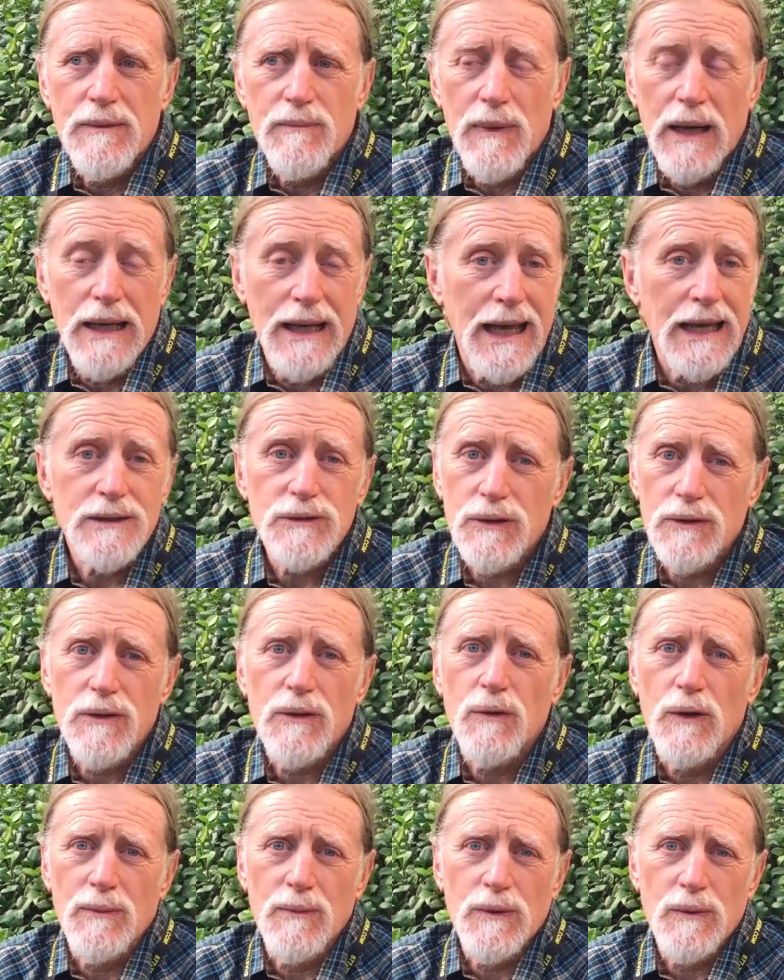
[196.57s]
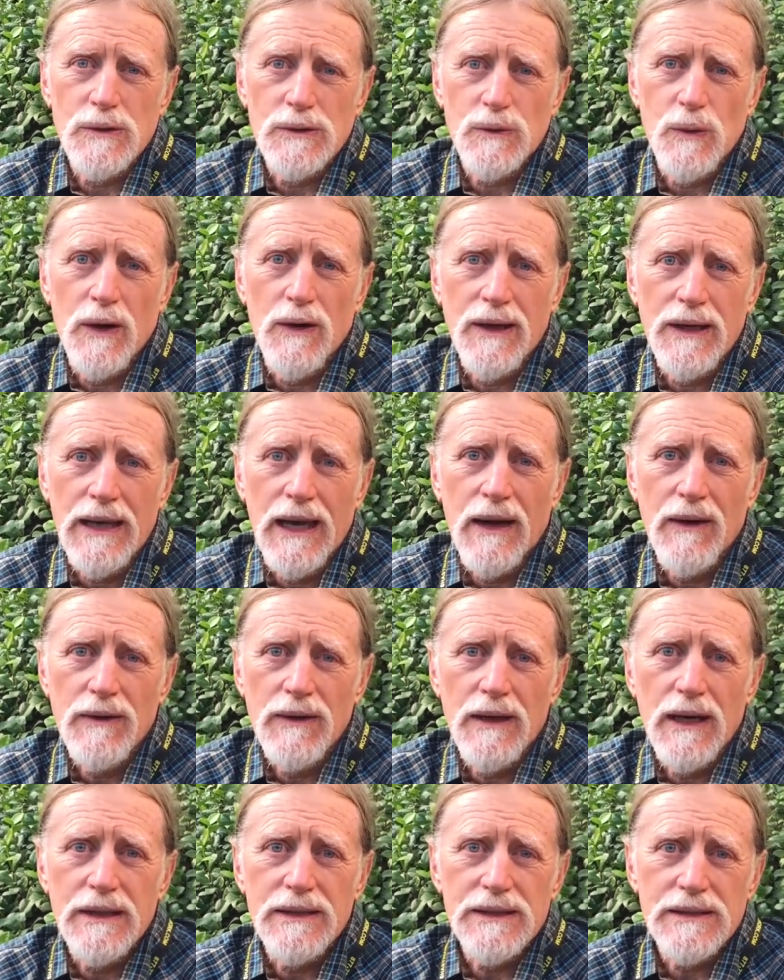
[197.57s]
my Langstroth equipment was wearing out.
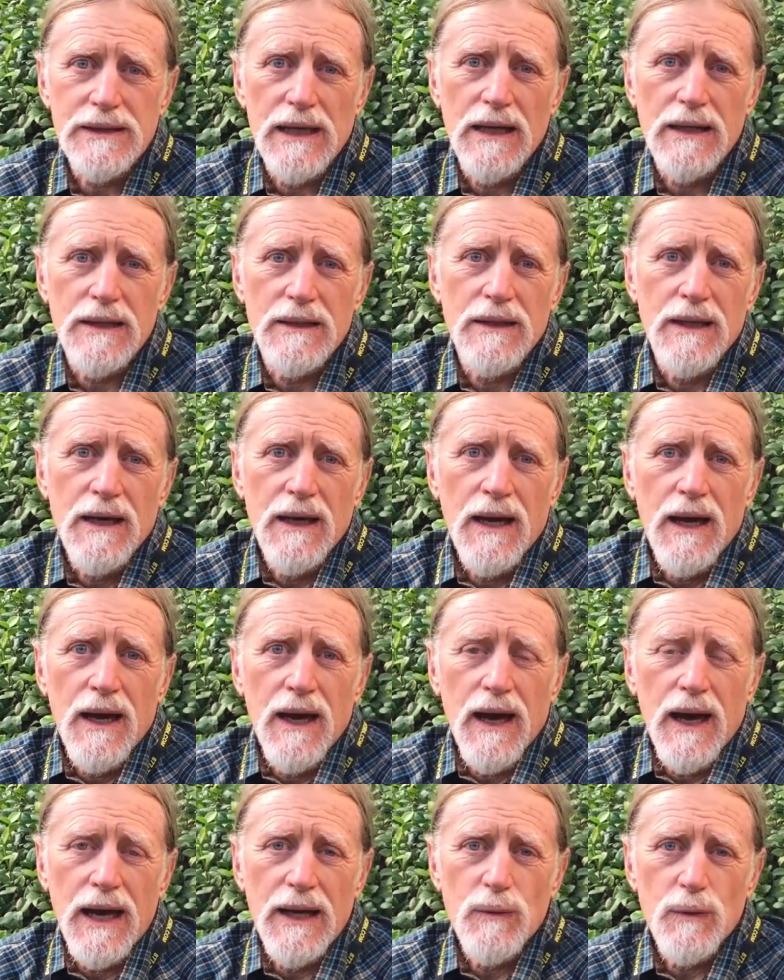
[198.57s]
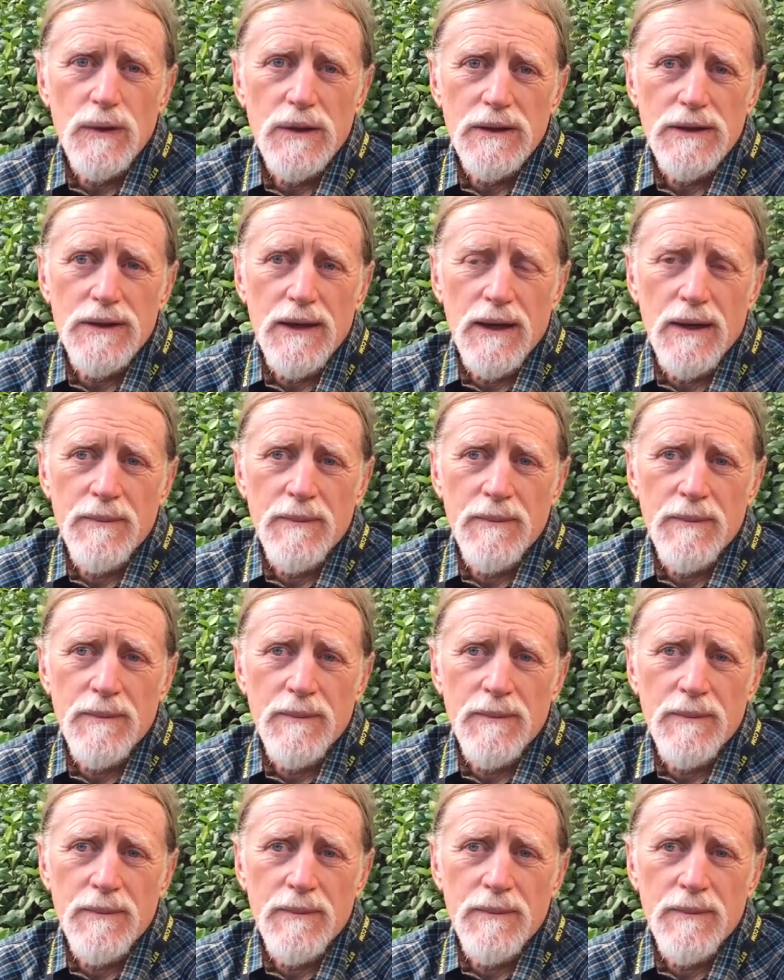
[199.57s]
And I decided I would